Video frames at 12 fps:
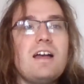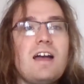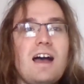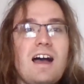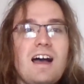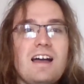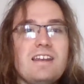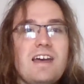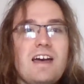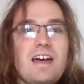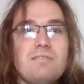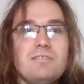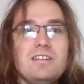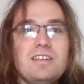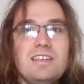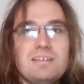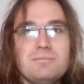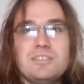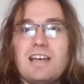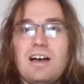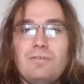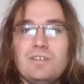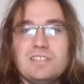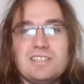And he
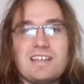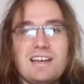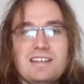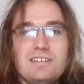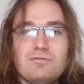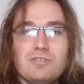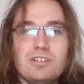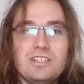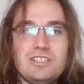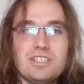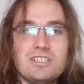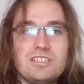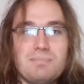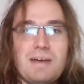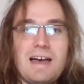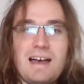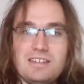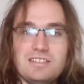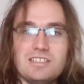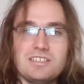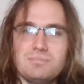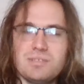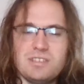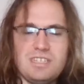himself is a kind of religious man. He
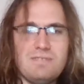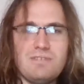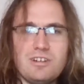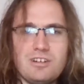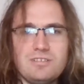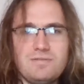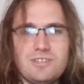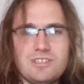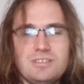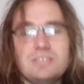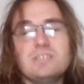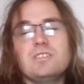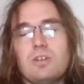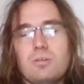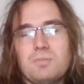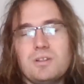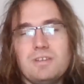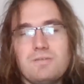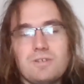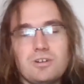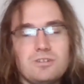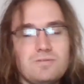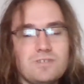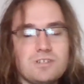doesn't believe in artificial. He does not believe in
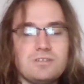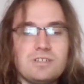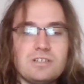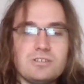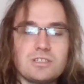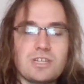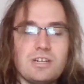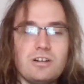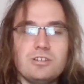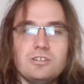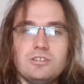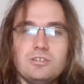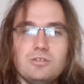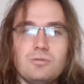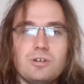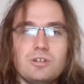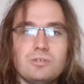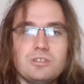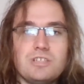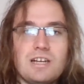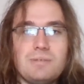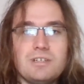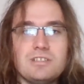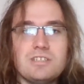artificial intelligence. It's kind of hard to do in a world where
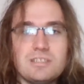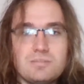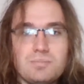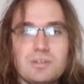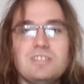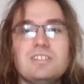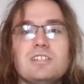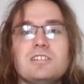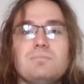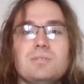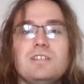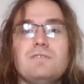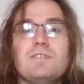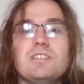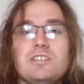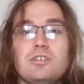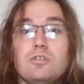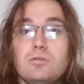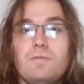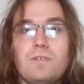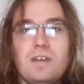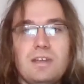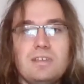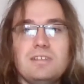Chappie exists, but he doesn't believe it's a good
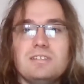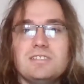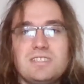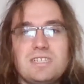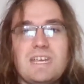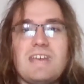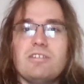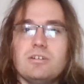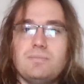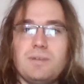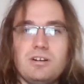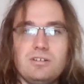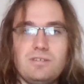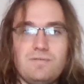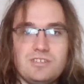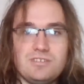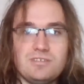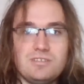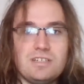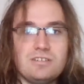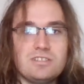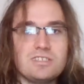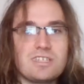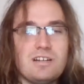thing. He's scared by artificial
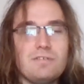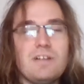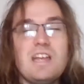intelligence, kind of.